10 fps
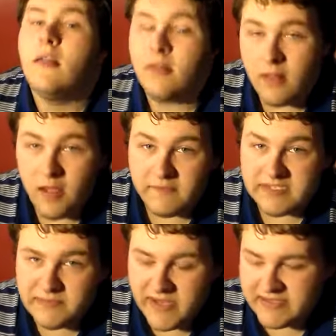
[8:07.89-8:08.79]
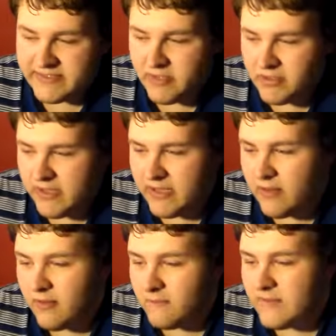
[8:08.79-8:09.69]
Loved his bicycle kick,
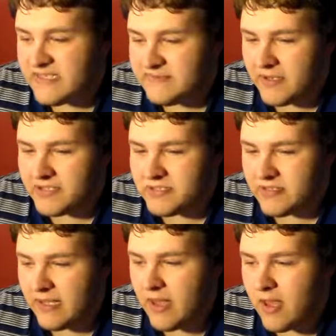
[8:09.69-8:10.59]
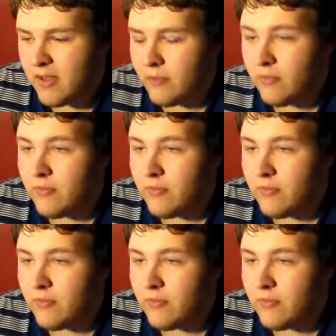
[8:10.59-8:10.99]
especially uh,